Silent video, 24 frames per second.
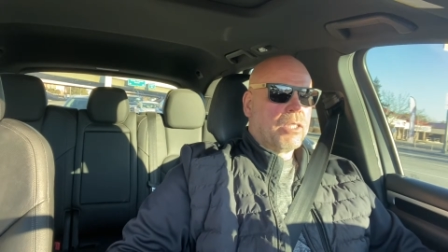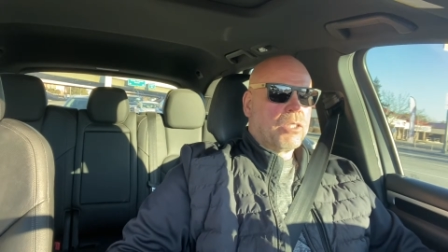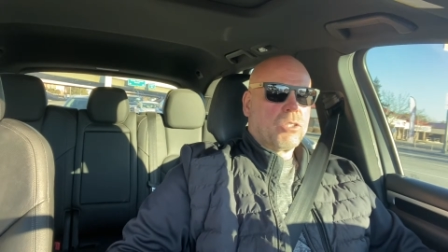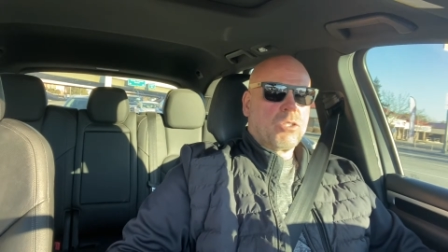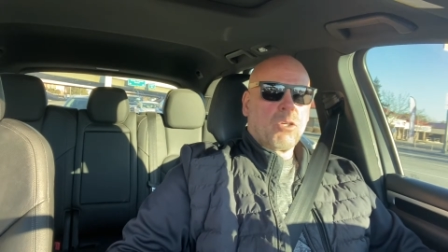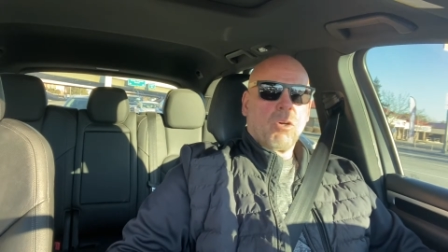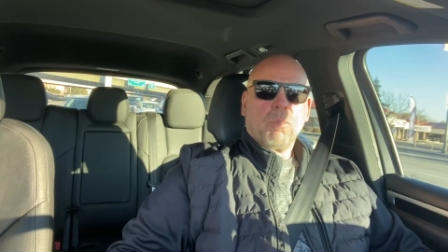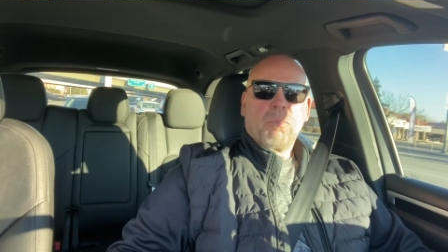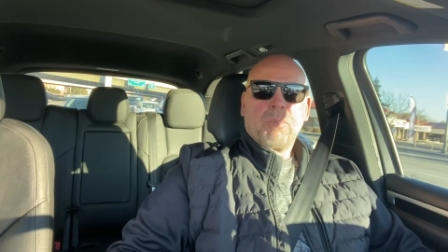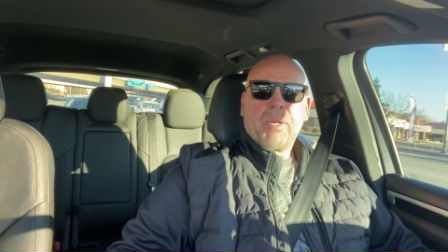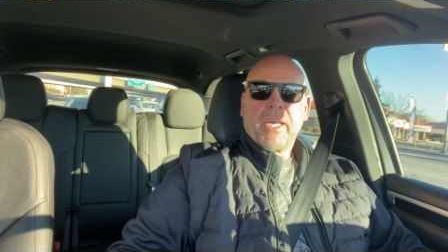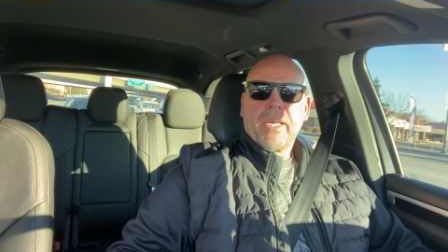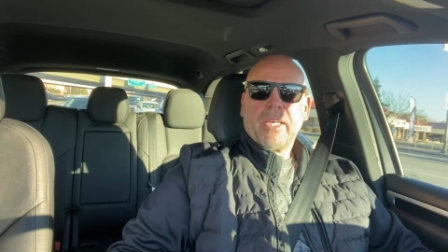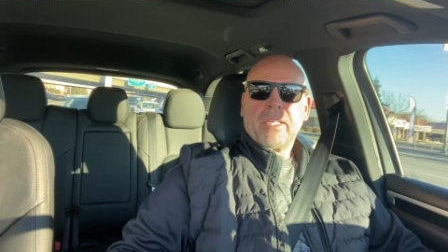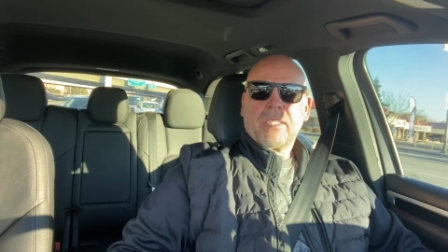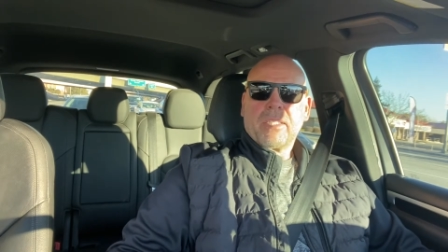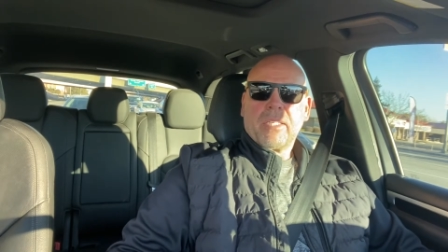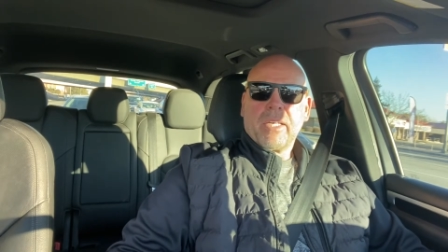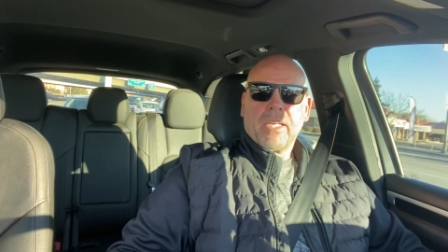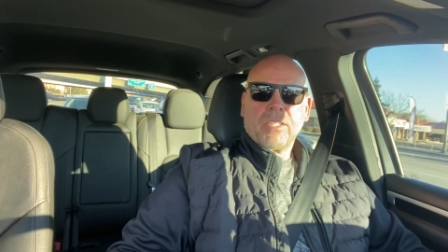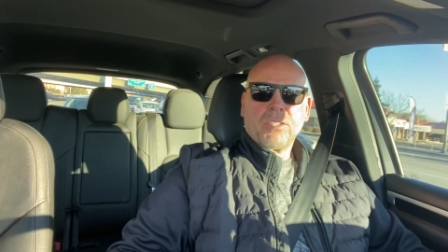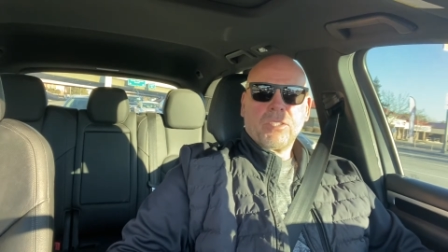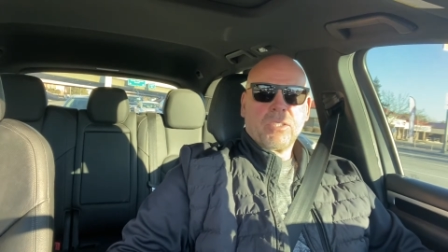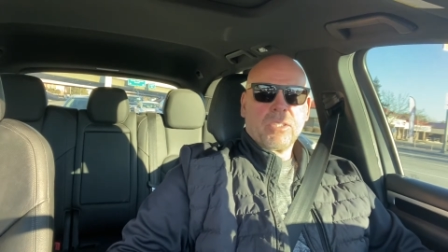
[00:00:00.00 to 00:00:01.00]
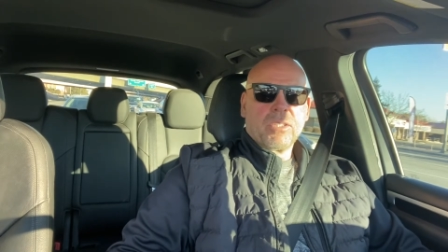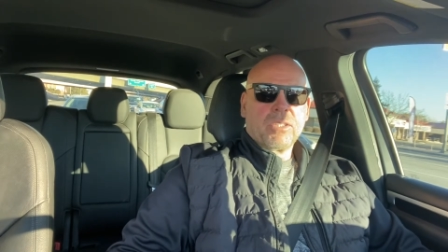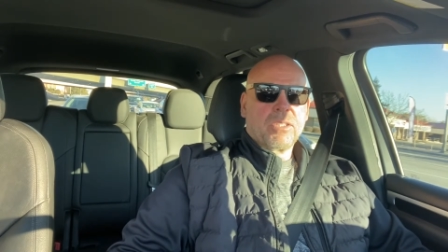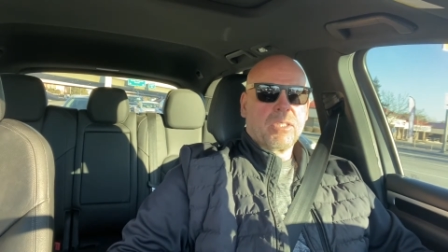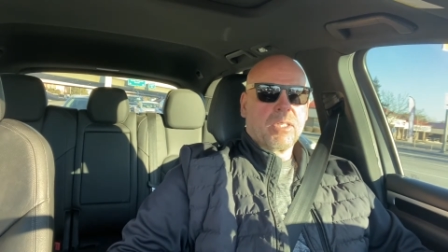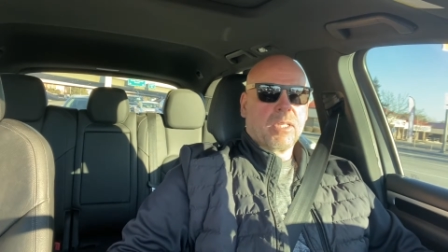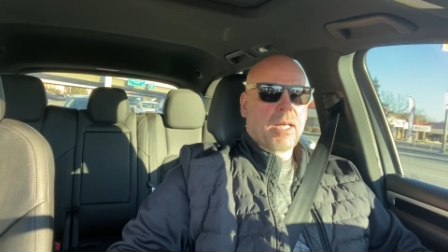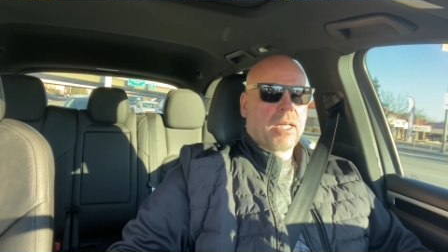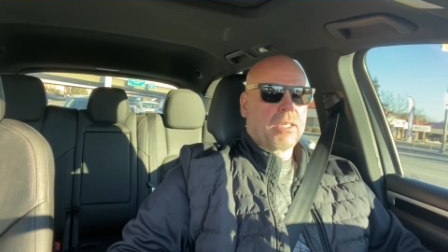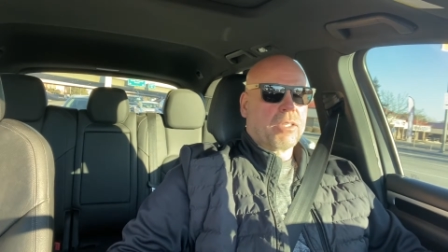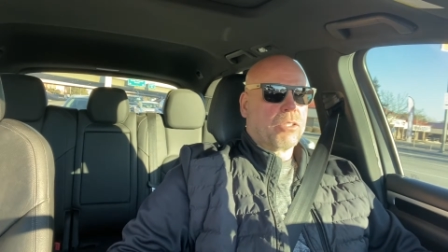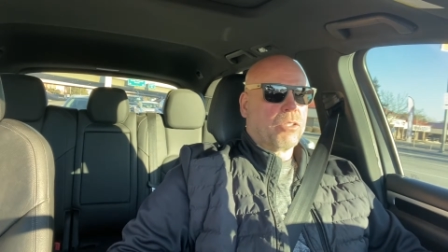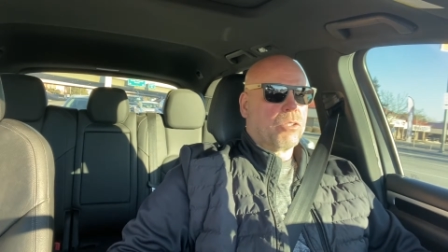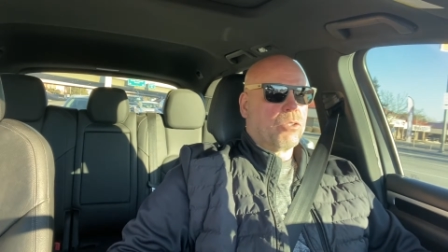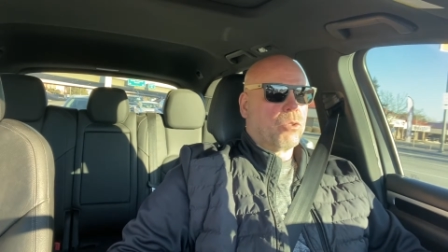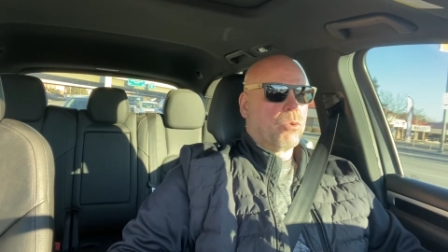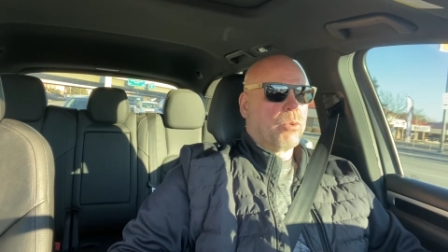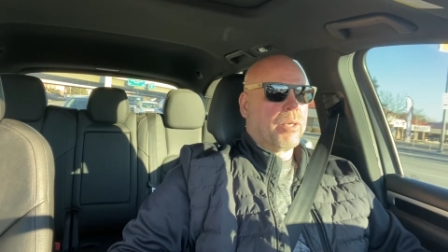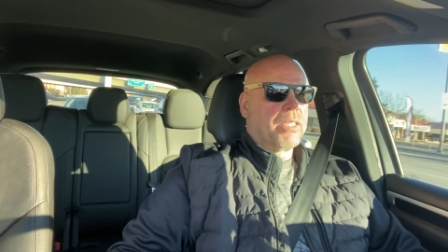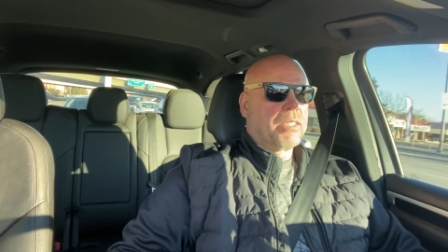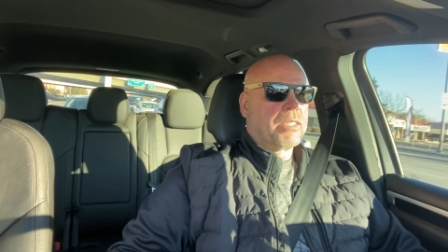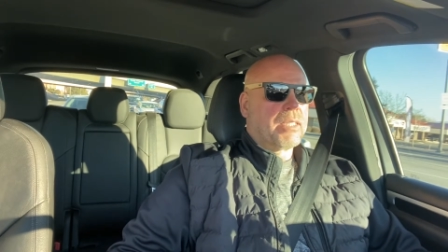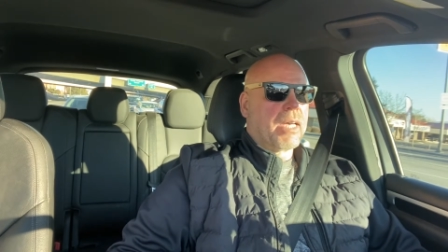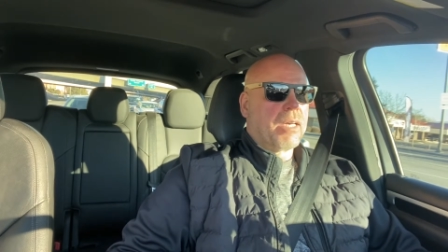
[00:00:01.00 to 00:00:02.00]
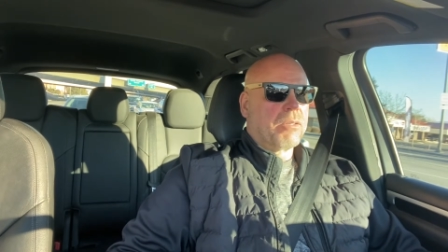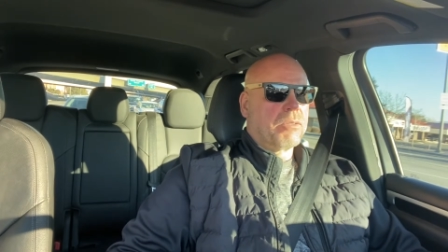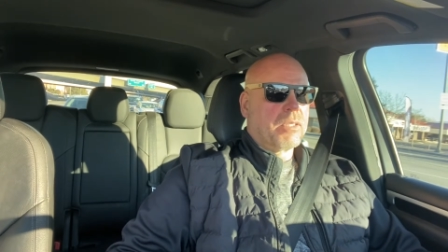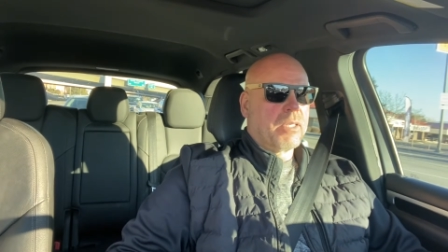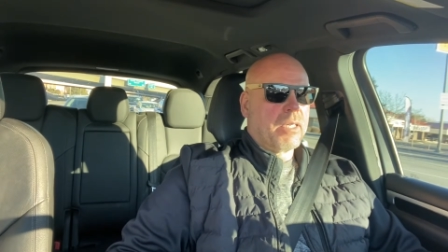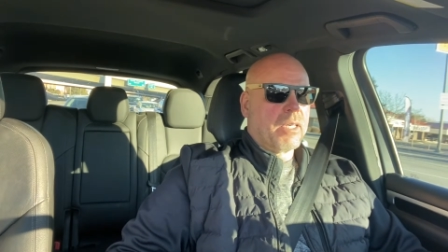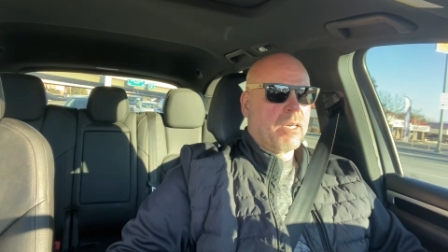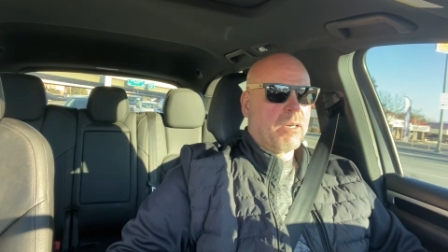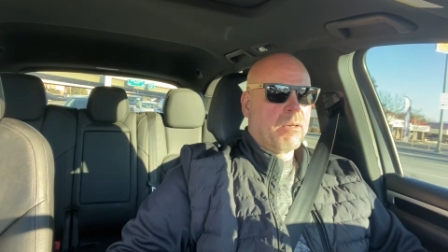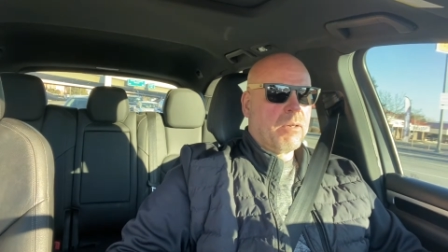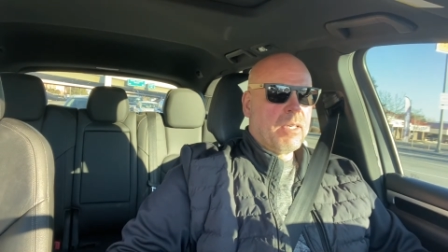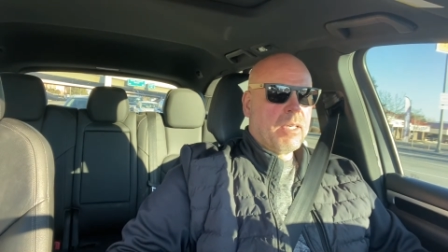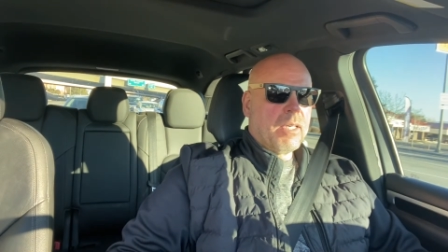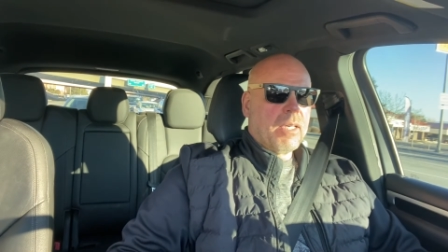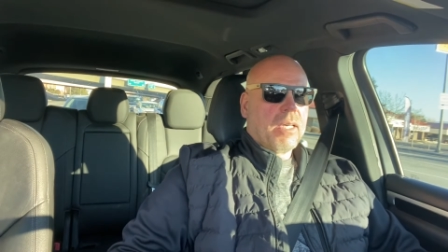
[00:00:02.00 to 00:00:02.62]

Don't pay attention to a lot of the noise out there.